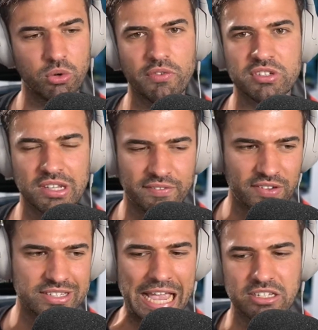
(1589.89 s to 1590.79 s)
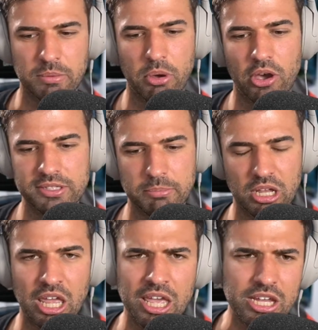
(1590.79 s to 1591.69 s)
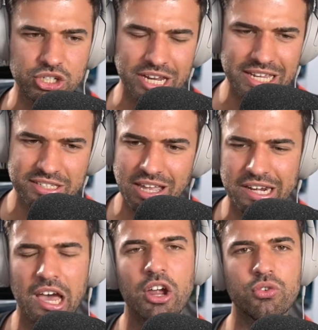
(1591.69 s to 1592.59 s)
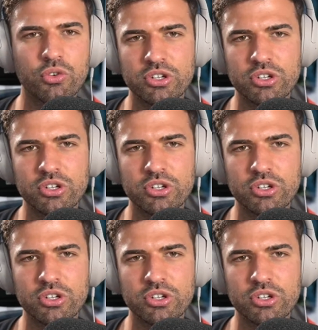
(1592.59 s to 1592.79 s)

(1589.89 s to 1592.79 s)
Obviously, a fantastic composer, but she has done hundreds